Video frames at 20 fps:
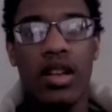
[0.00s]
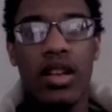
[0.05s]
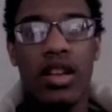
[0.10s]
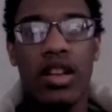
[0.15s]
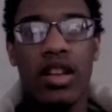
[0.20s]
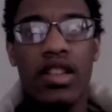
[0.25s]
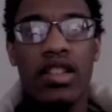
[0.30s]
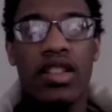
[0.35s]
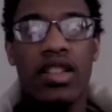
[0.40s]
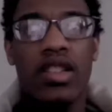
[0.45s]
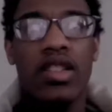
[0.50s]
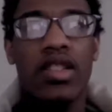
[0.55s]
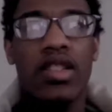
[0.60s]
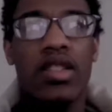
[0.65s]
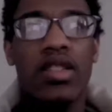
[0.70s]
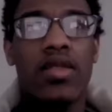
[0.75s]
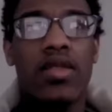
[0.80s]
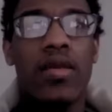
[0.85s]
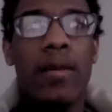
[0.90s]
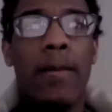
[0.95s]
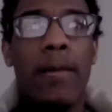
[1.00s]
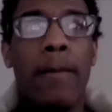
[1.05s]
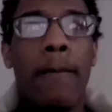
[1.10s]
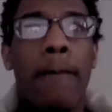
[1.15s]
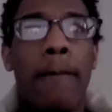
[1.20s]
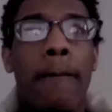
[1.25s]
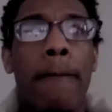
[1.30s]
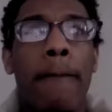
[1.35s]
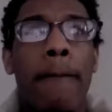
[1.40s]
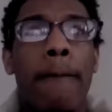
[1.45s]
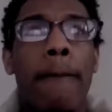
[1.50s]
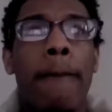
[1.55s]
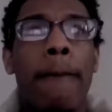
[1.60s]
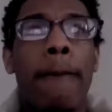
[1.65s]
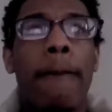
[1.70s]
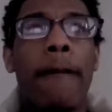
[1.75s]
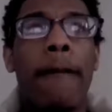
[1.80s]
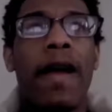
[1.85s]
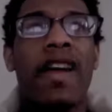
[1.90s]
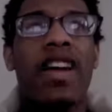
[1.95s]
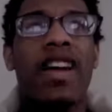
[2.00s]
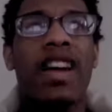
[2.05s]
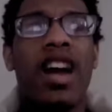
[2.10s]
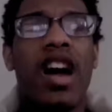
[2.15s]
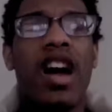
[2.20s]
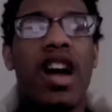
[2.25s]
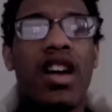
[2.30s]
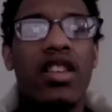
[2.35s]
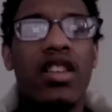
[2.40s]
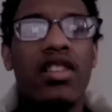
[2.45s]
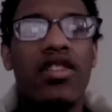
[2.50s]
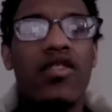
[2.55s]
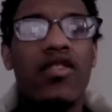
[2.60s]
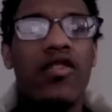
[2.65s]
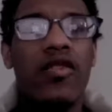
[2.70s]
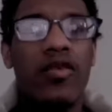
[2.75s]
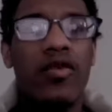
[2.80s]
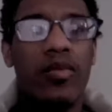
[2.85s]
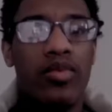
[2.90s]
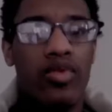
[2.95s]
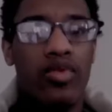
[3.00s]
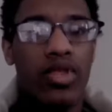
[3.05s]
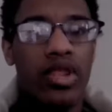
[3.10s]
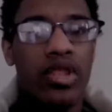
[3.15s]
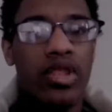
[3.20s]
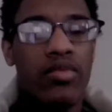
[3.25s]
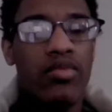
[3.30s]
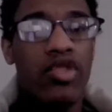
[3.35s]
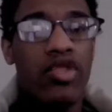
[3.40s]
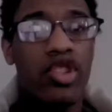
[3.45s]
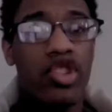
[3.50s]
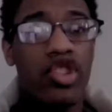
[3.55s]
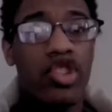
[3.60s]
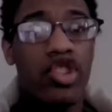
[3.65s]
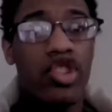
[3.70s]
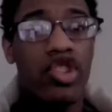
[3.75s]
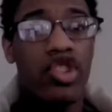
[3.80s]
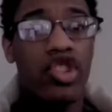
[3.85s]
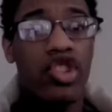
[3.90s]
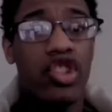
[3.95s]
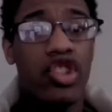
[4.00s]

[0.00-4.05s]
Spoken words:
It's kind of pretty much